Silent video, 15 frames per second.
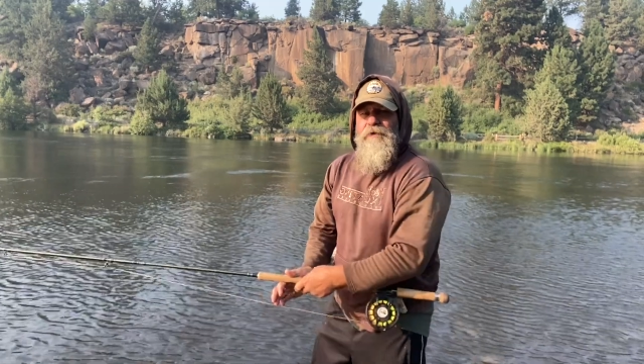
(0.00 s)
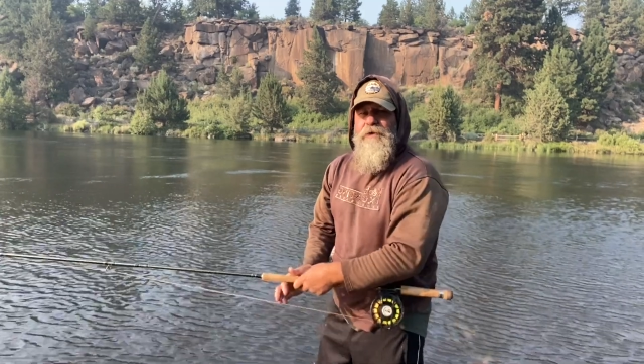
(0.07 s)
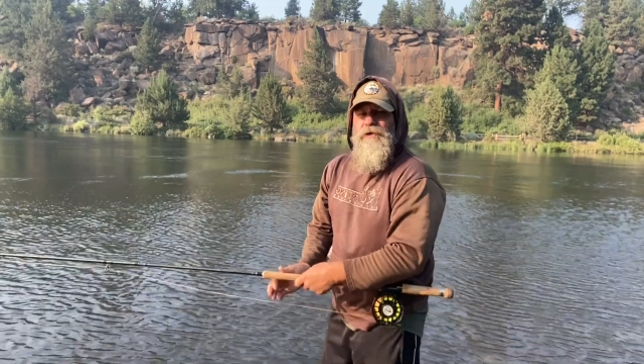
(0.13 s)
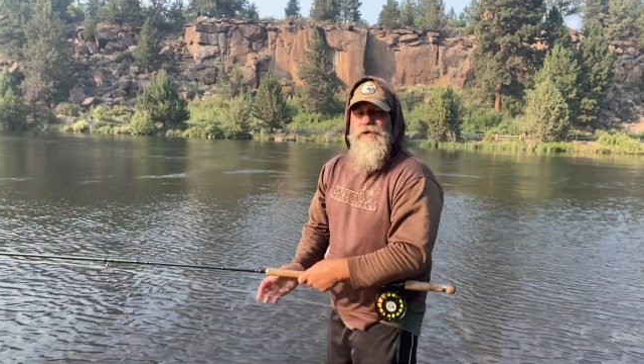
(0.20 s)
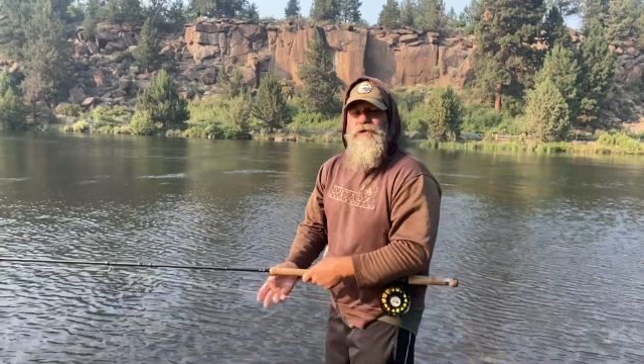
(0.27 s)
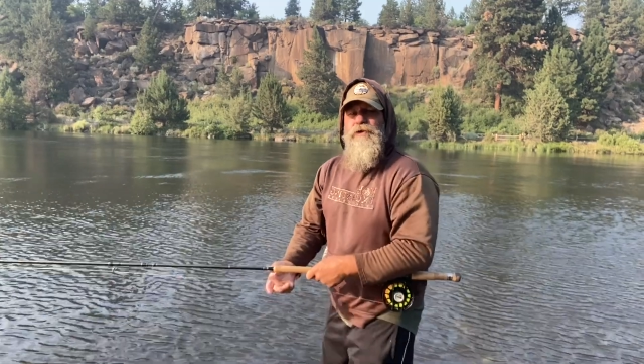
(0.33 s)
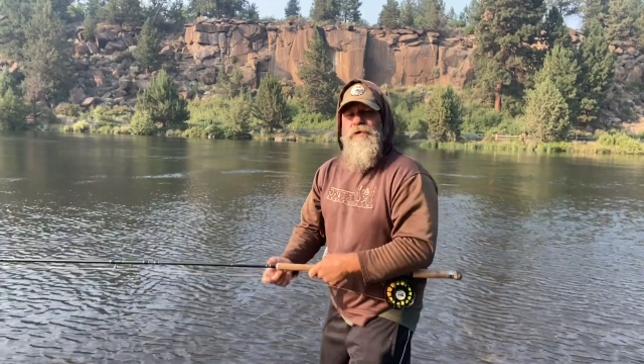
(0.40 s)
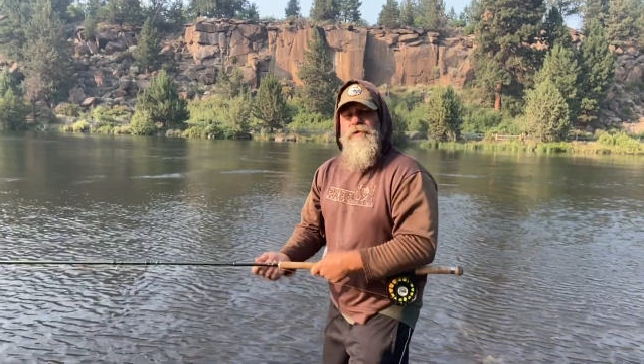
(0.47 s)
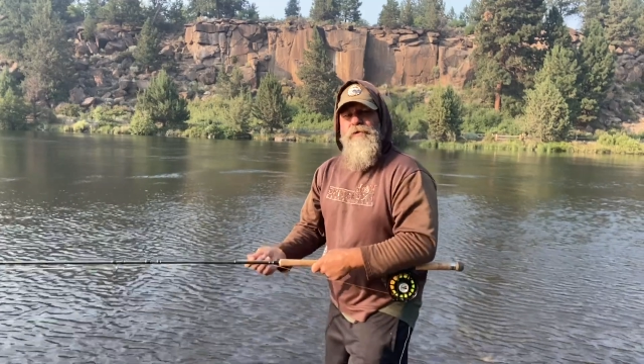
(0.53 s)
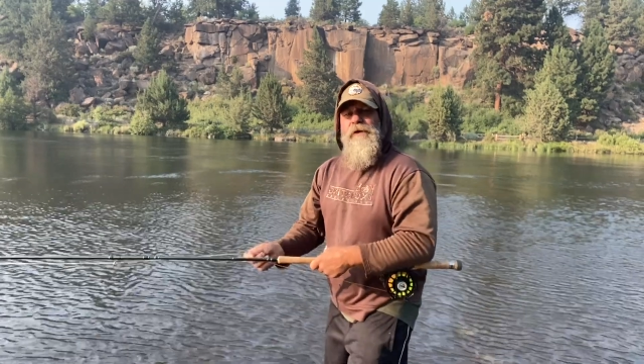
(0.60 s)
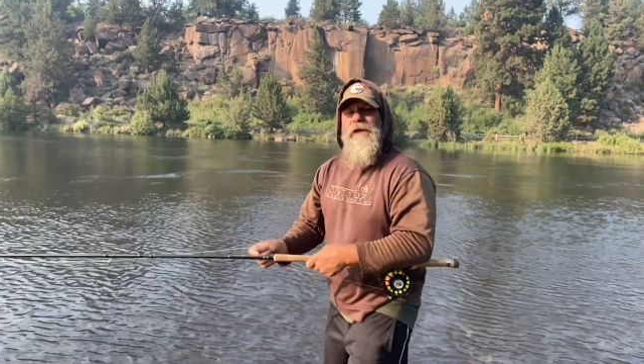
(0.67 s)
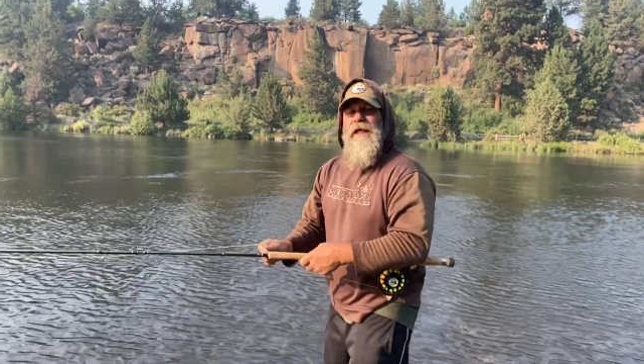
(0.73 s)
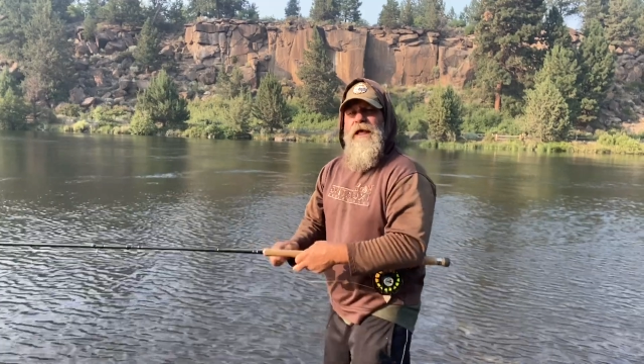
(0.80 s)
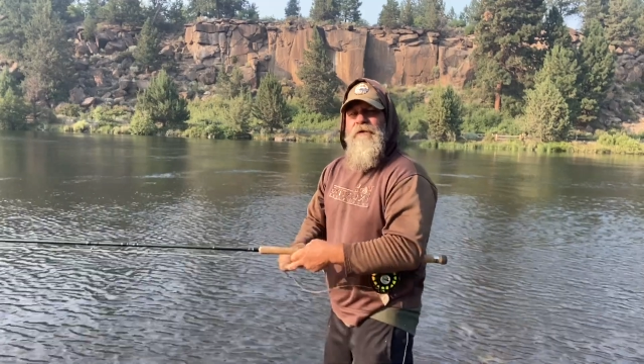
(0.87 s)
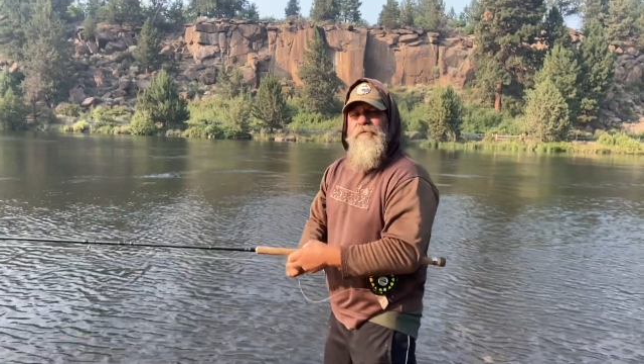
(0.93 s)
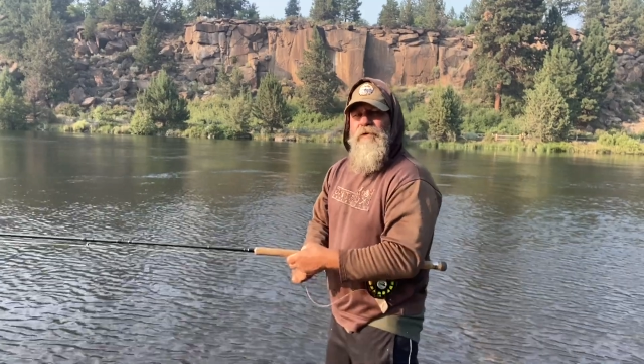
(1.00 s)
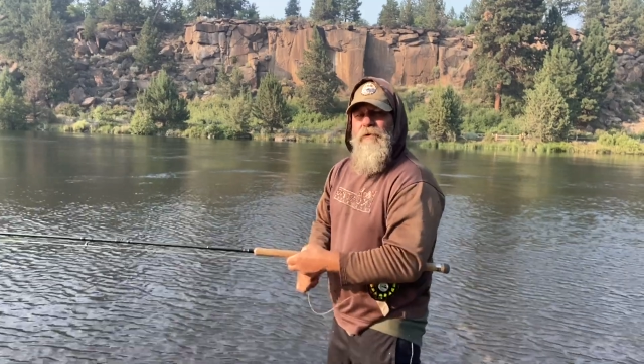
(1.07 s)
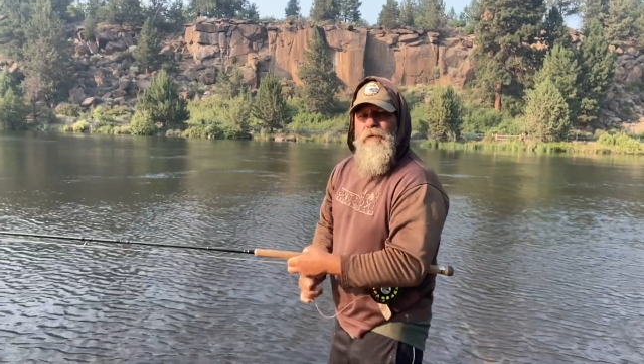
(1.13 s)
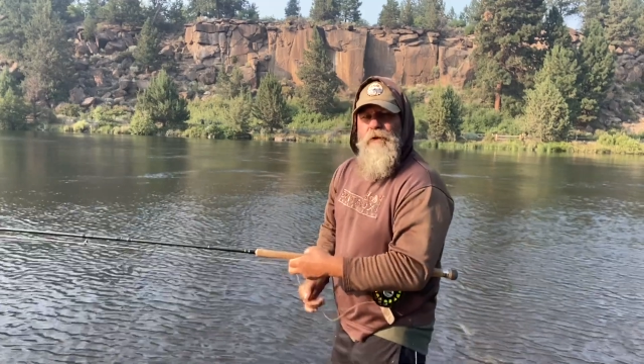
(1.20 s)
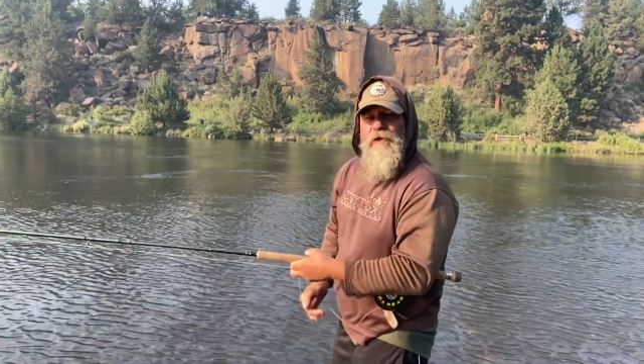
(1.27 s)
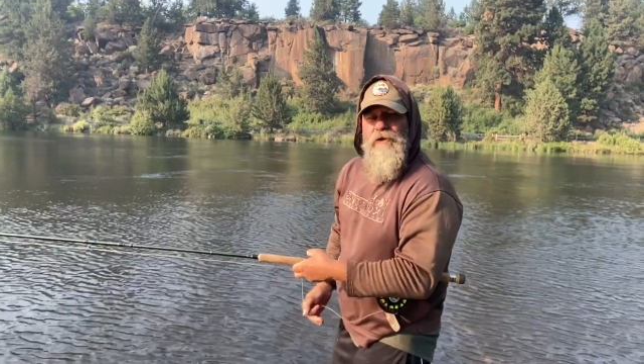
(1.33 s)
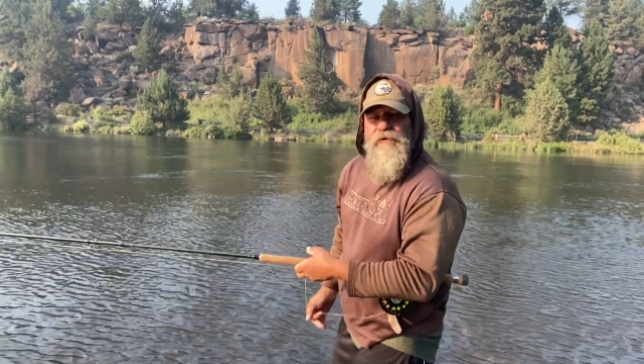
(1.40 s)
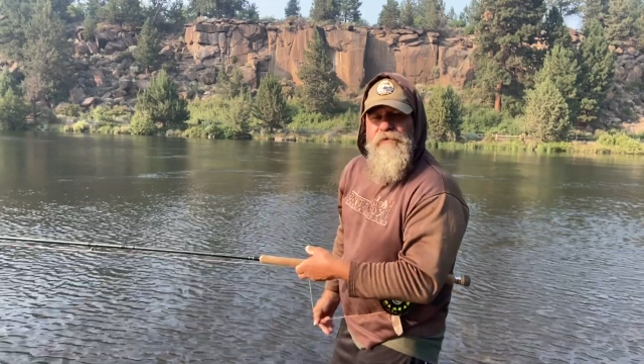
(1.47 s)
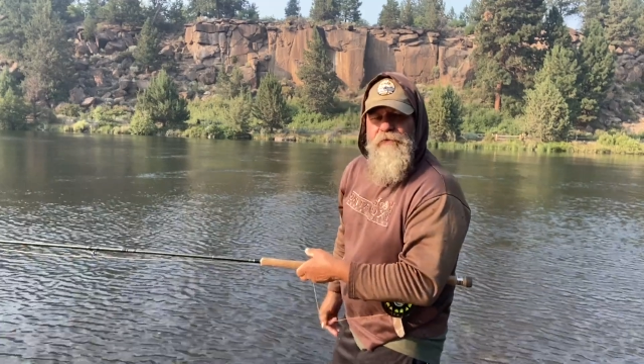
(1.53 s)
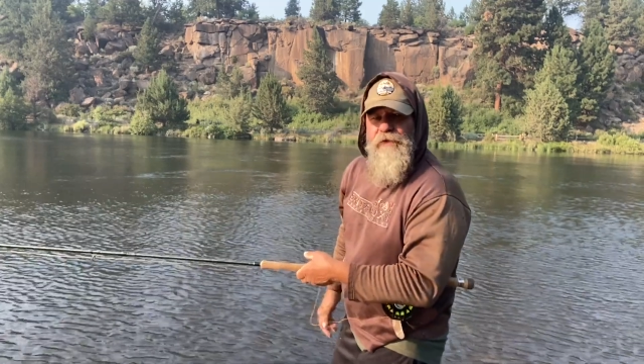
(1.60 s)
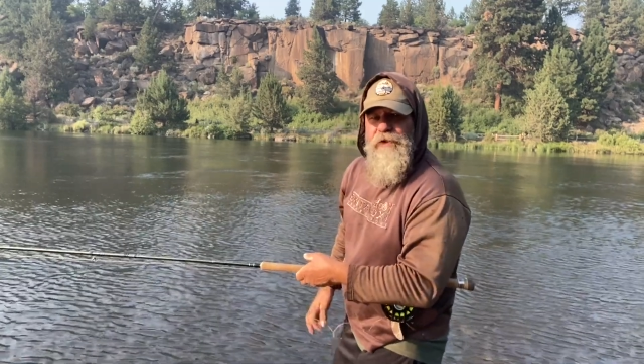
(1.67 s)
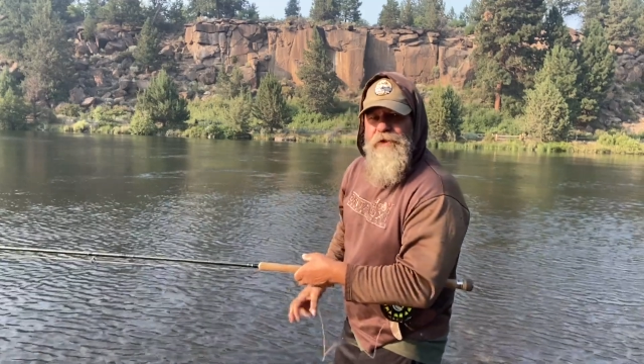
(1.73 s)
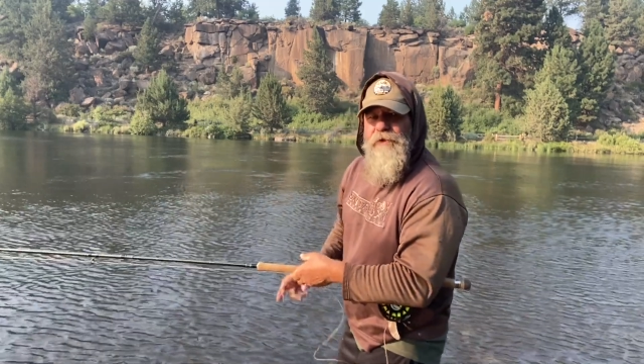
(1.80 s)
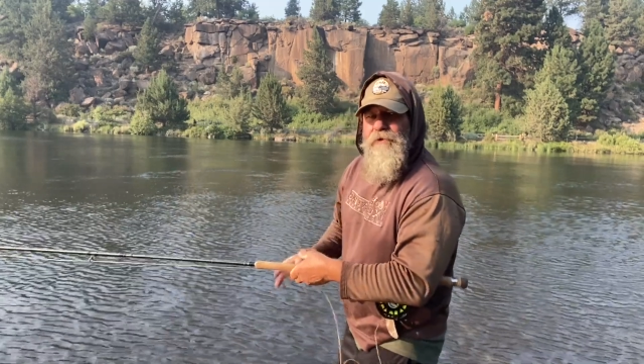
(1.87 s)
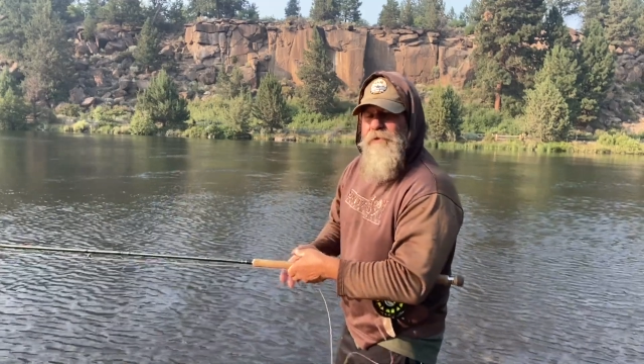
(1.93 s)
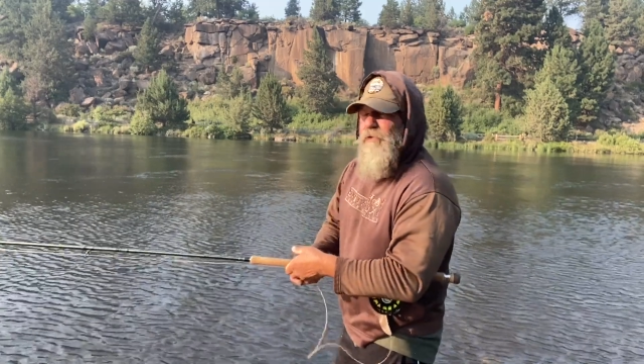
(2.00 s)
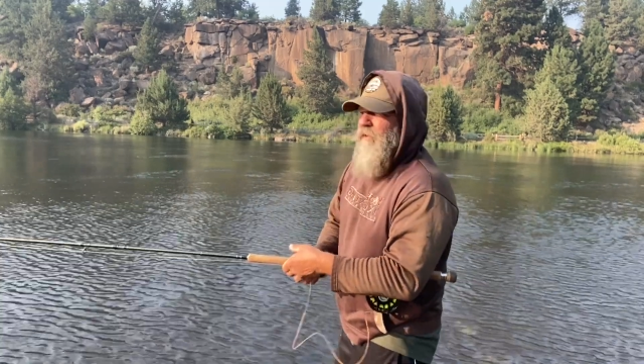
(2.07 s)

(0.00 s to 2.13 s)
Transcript: You do whatever works for you,